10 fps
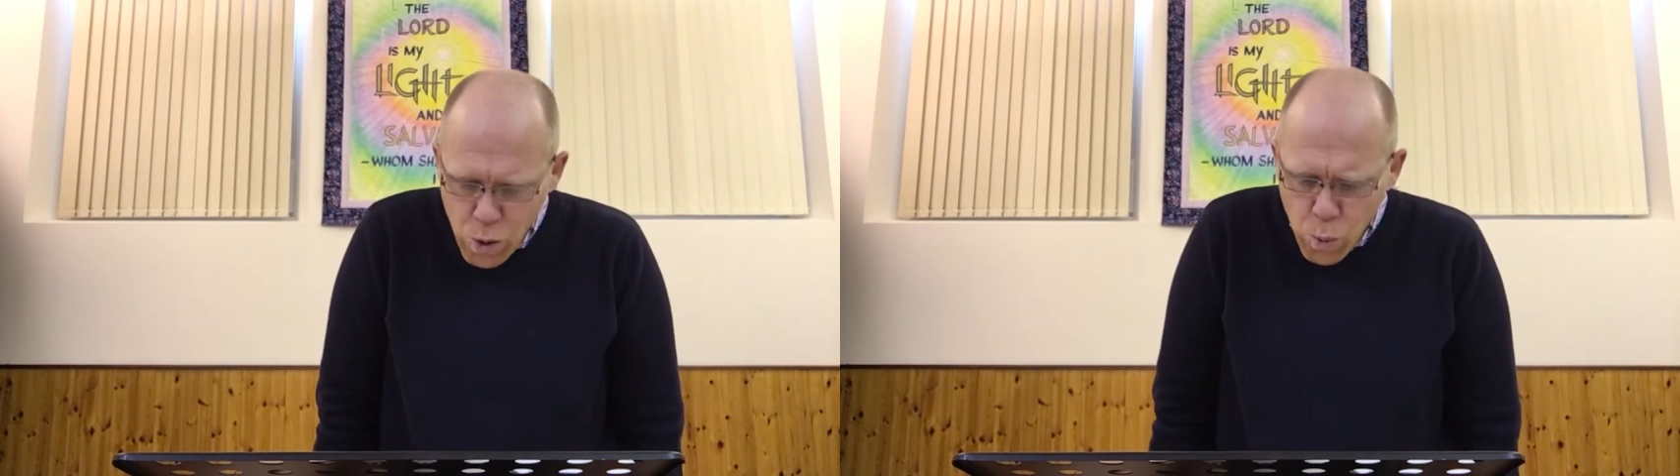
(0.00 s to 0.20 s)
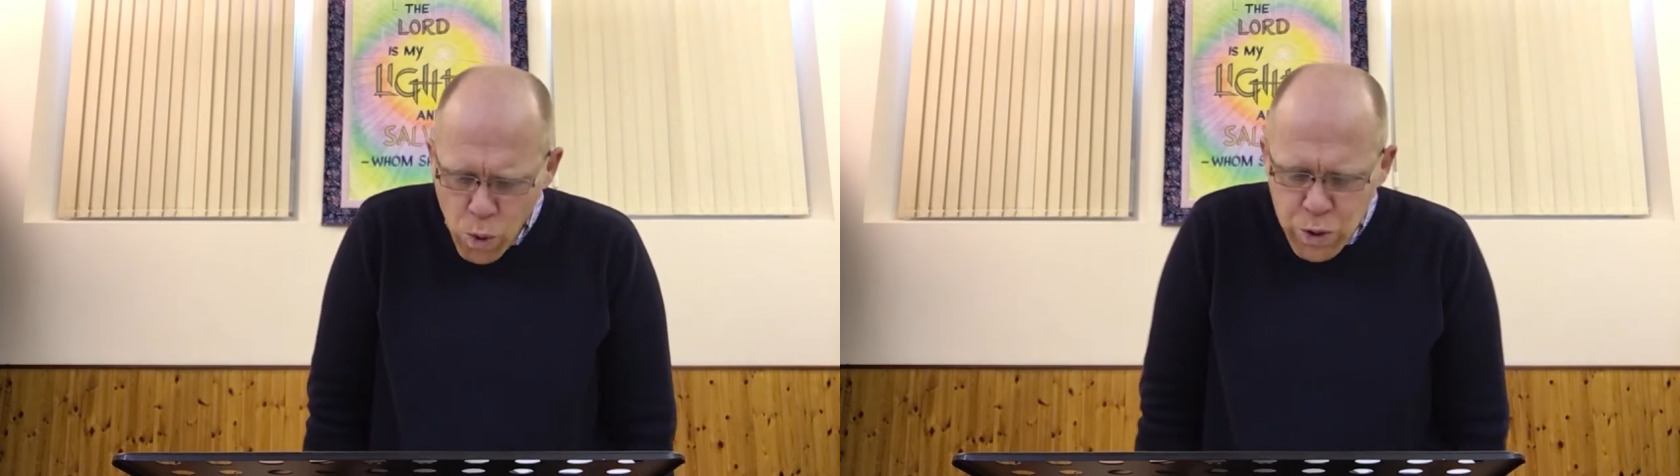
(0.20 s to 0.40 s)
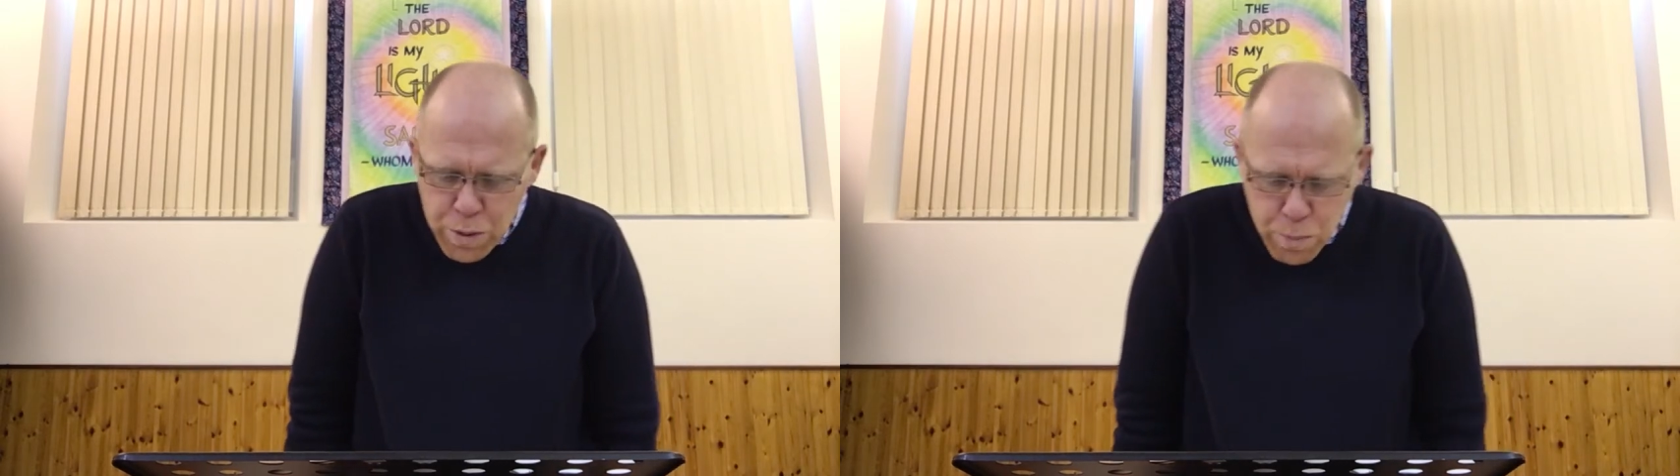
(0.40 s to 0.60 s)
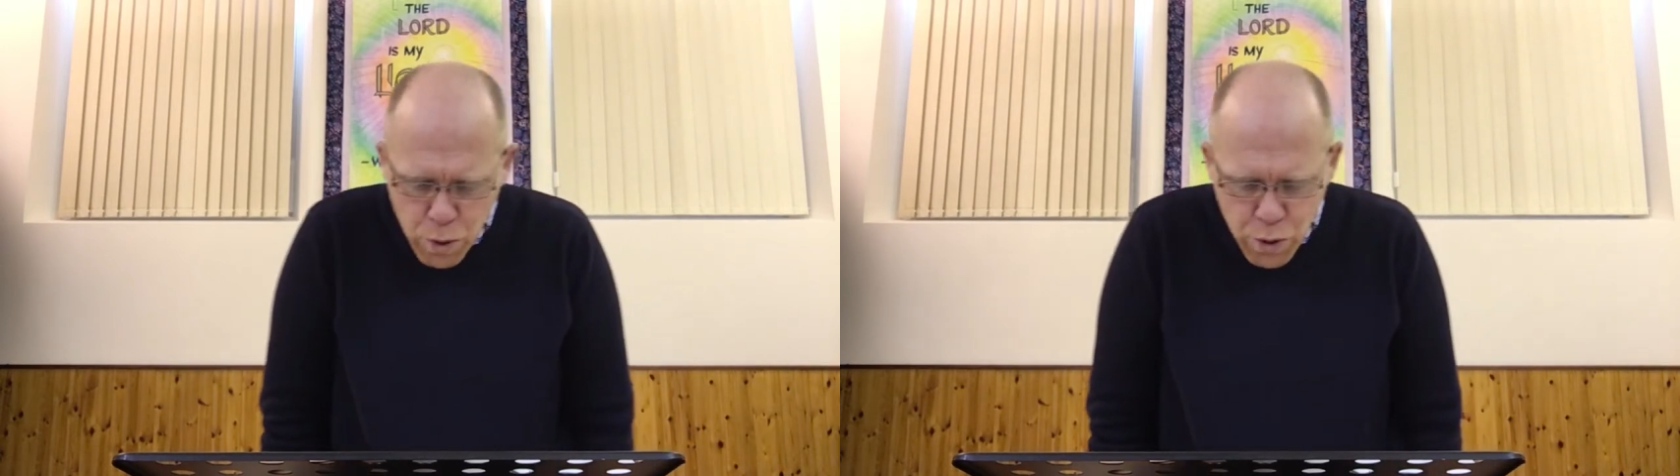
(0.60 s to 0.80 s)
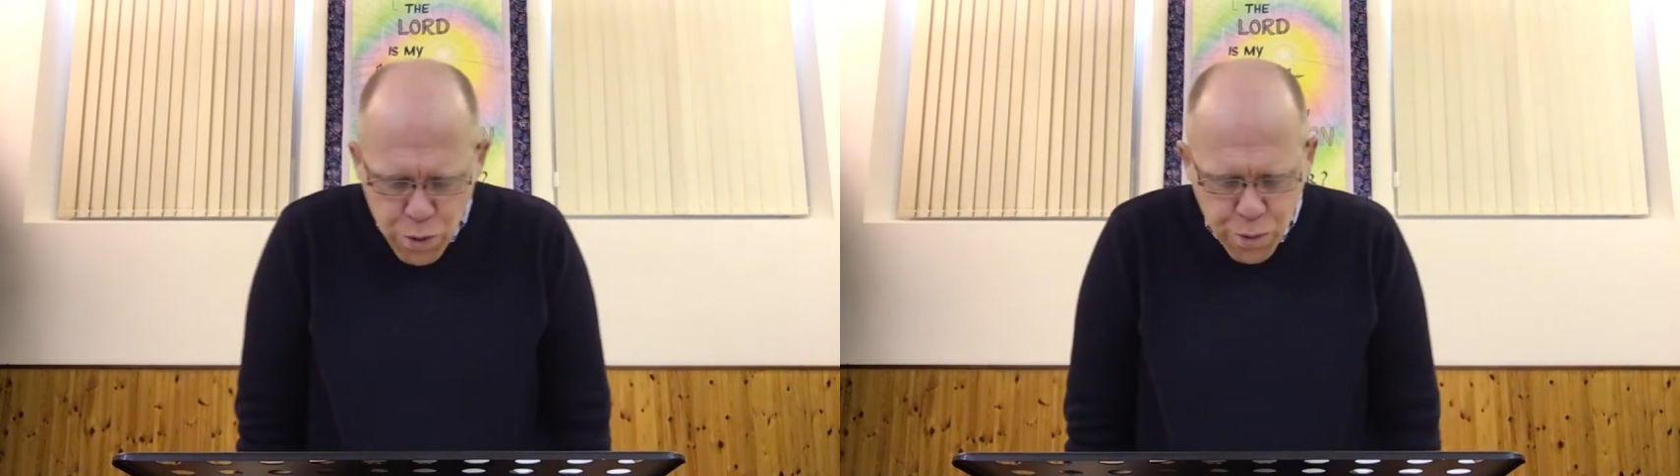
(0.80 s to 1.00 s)
won't
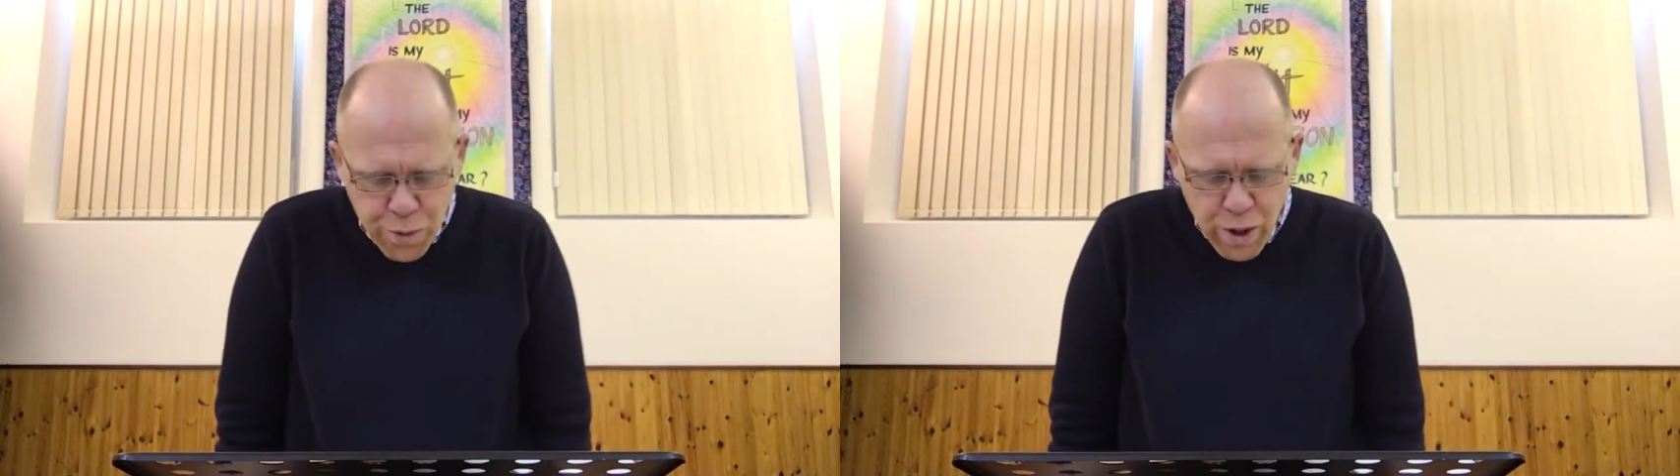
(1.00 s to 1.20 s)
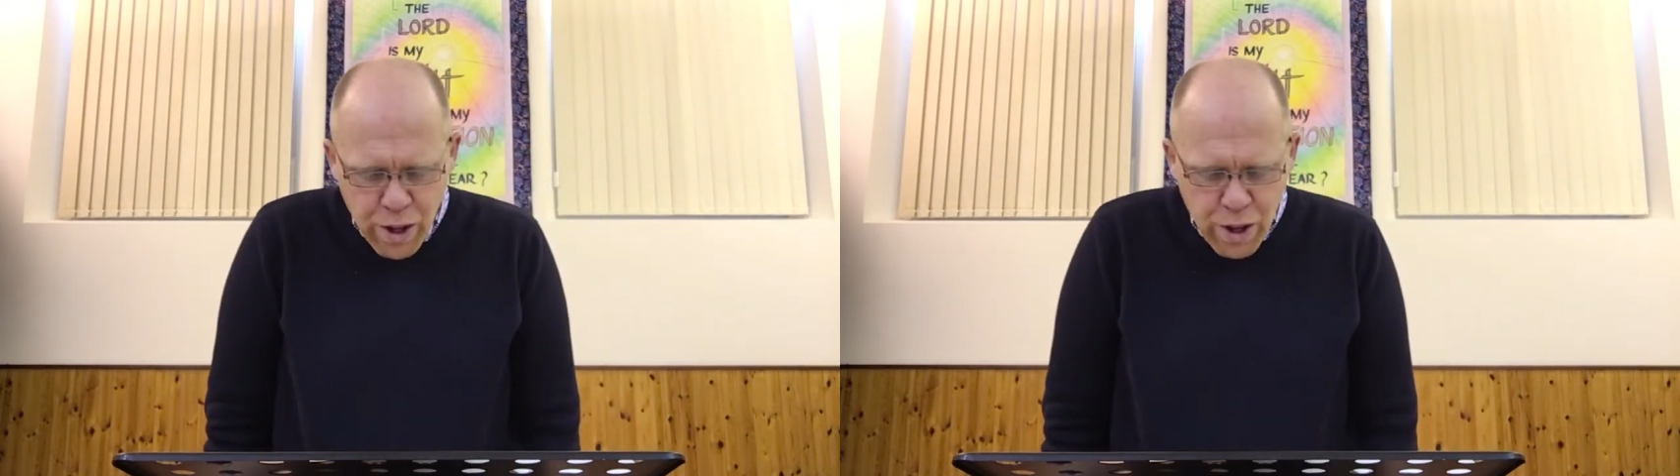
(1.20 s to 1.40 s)
move